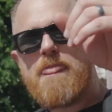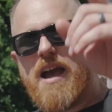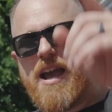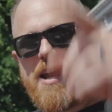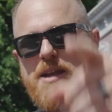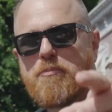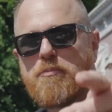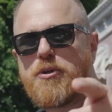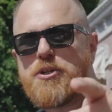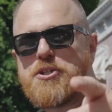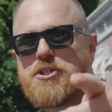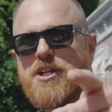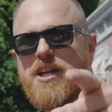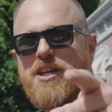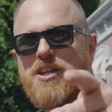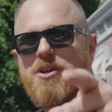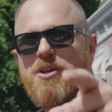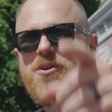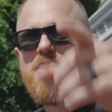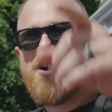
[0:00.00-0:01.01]
I
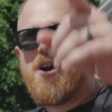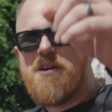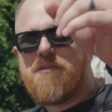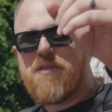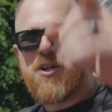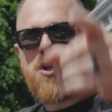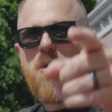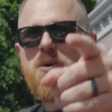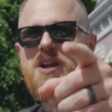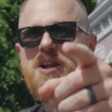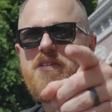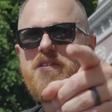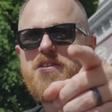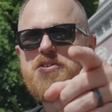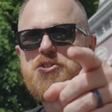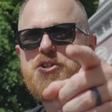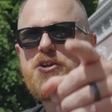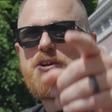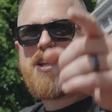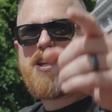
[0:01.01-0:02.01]
appreciate you for going on
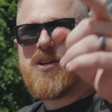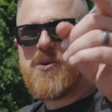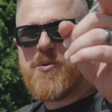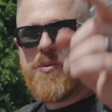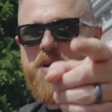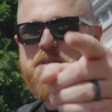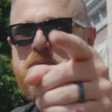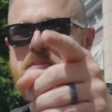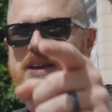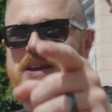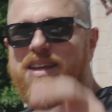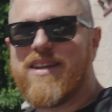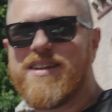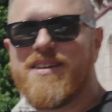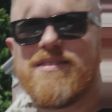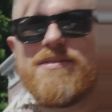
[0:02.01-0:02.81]
this journey with me.